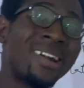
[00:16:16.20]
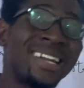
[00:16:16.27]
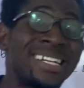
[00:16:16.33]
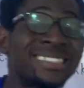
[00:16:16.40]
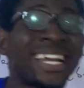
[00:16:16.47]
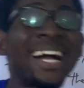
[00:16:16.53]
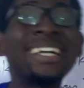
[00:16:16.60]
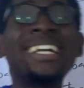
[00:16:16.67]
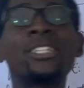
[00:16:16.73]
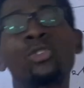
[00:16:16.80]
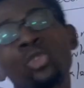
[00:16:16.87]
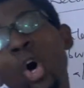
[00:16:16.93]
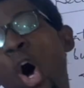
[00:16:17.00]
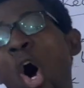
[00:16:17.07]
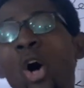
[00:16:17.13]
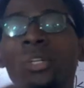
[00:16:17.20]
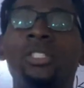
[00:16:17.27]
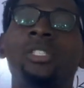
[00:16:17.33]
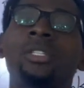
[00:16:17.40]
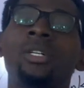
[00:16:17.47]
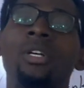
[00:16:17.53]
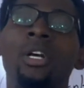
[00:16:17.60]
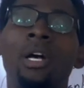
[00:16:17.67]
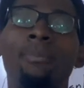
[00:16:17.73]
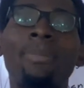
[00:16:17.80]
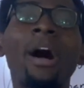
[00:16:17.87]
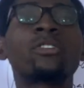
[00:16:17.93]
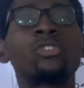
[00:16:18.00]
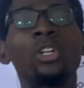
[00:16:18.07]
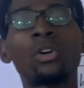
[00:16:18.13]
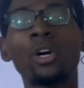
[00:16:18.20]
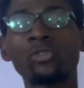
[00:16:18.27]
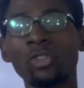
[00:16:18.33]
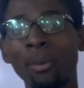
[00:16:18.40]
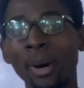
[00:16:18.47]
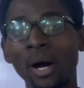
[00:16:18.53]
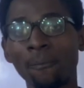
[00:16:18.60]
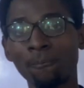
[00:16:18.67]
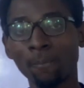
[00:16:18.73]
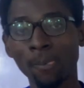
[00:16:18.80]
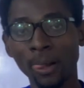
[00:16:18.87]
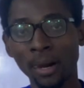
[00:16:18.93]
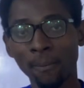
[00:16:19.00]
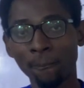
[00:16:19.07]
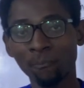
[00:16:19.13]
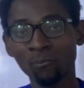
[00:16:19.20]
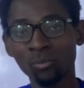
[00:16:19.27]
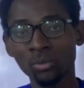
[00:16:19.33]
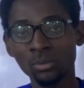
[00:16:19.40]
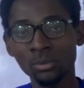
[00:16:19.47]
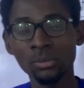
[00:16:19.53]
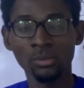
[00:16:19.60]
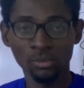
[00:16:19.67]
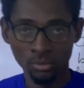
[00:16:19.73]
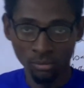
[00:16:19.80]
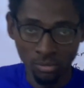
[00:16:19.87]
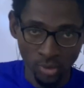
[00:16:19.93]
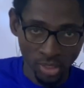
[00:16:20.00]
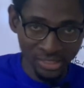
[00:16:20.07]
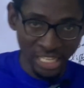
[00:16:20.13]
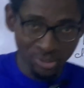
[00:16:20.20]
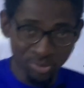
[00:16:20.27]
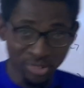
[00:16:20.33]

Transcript: later returned back to the customer. It has been